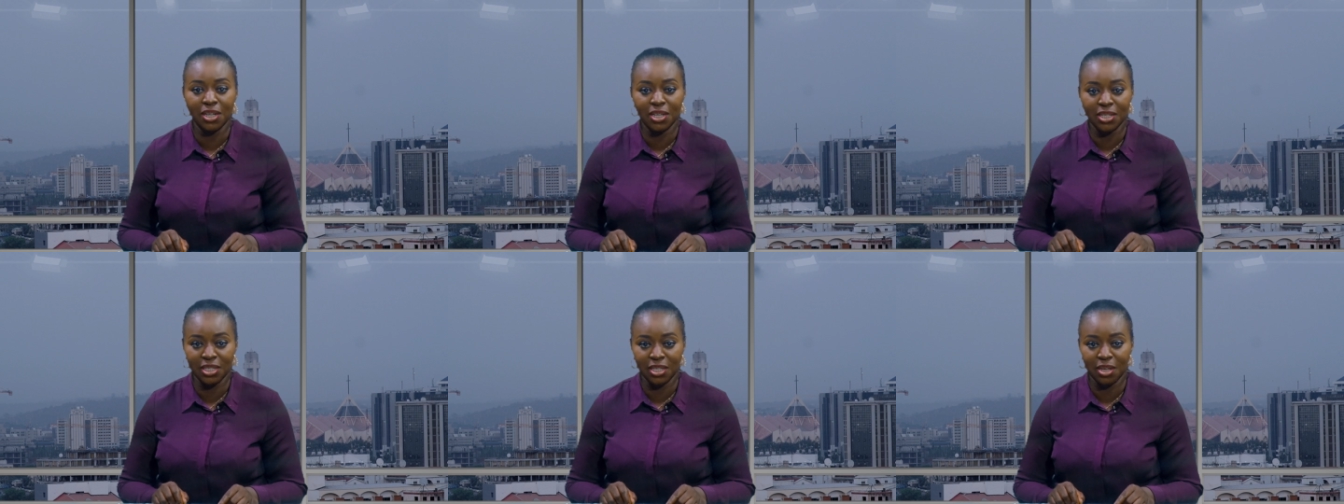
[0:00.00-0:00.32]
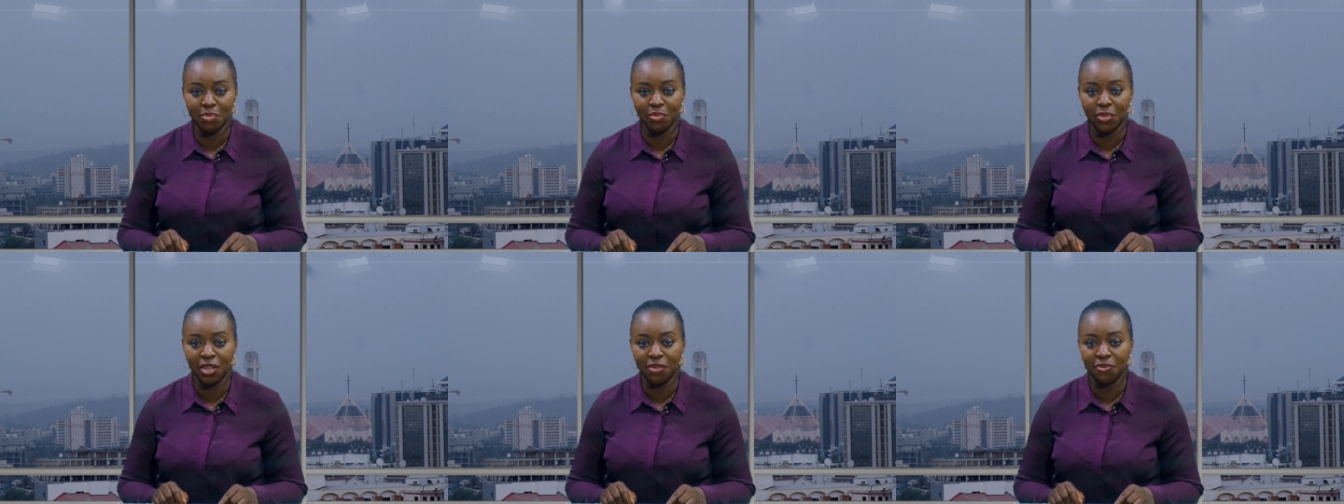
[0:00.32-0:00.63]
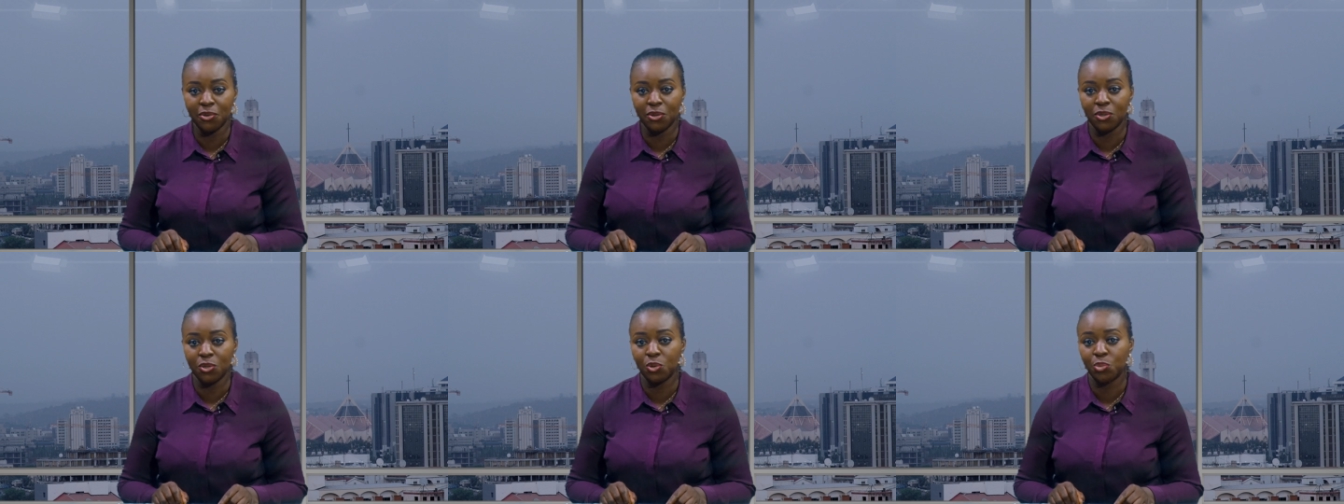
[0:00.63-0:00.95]
Assembly
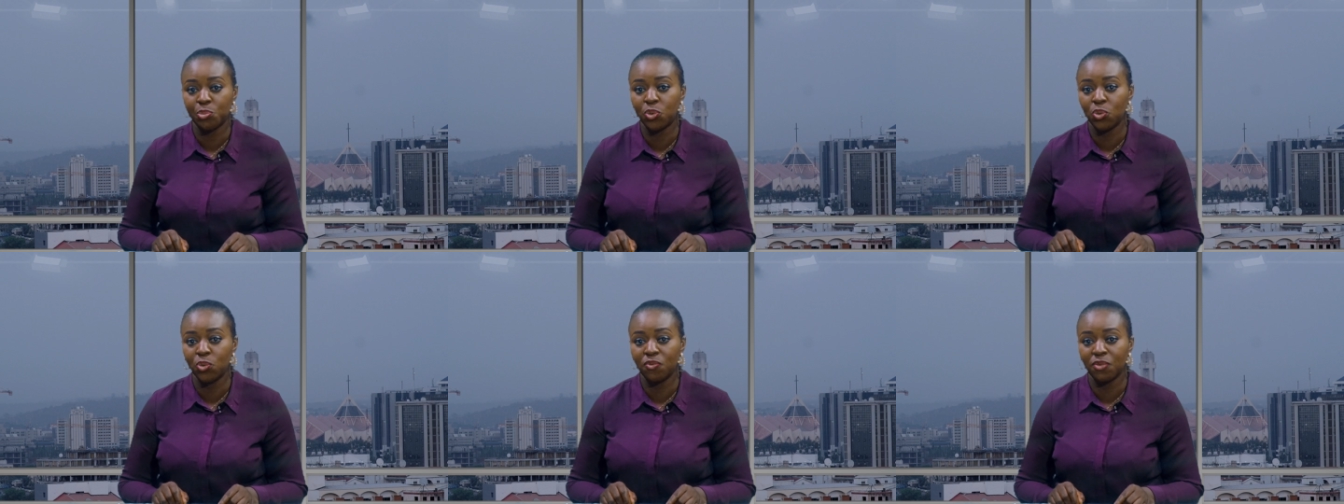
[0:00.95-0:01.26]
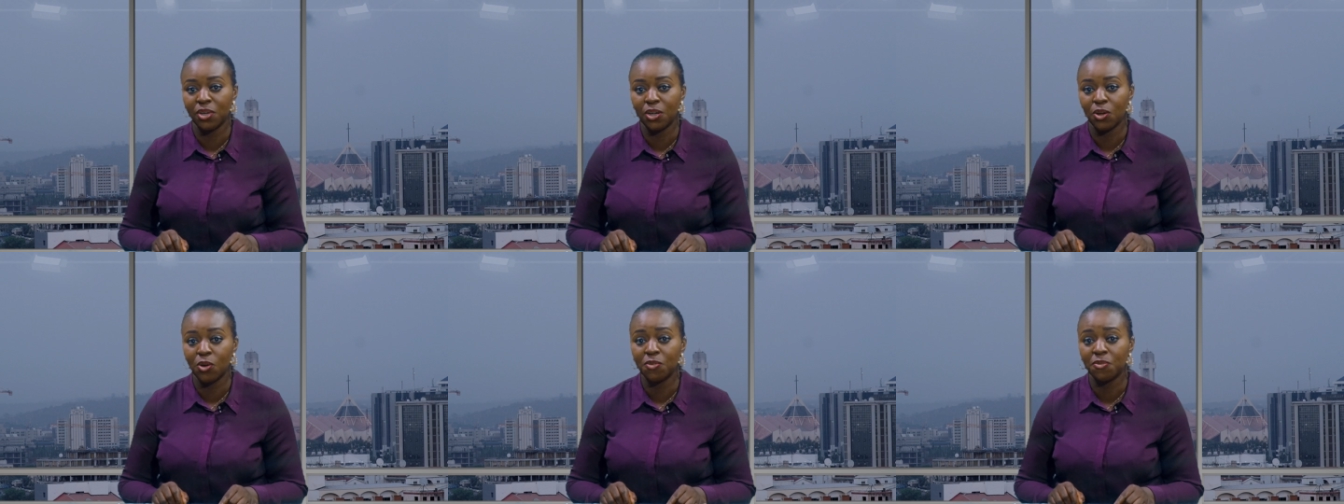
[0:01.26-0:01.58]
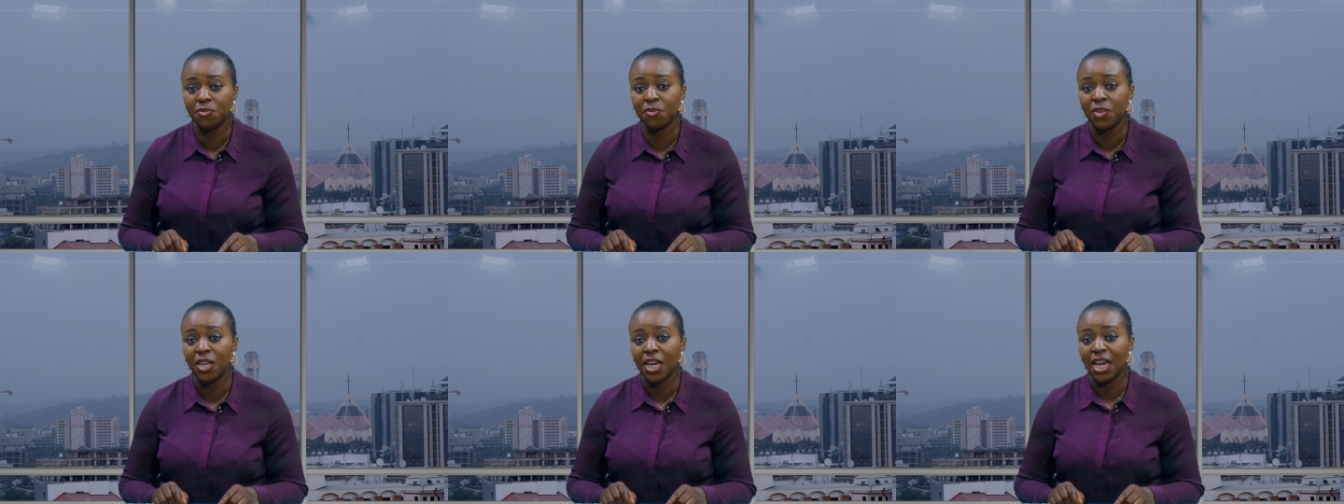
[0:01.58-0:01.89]
for the approval
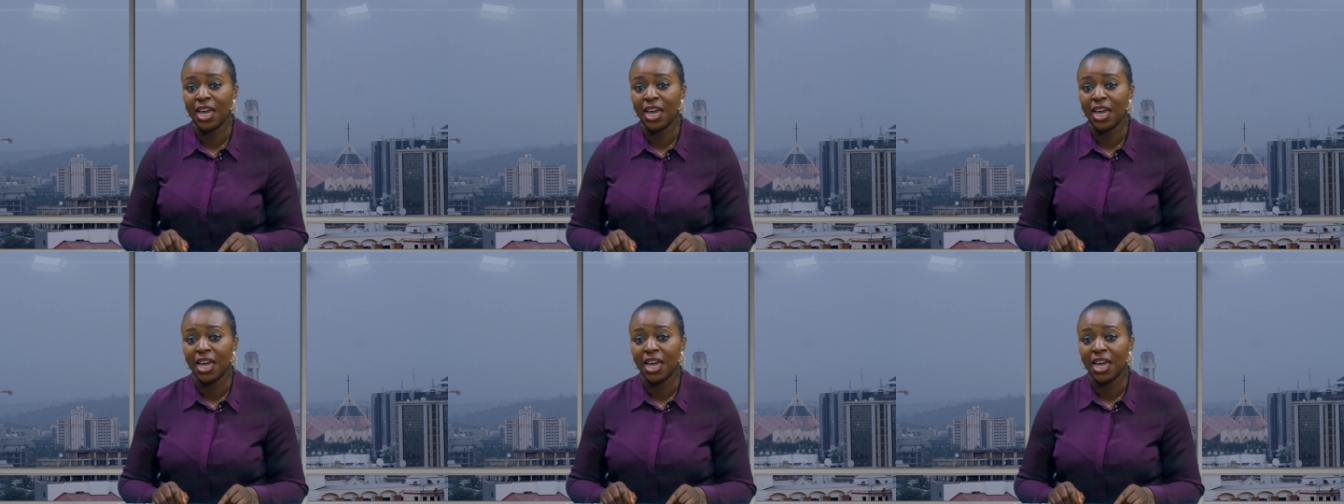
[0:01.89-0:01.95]
of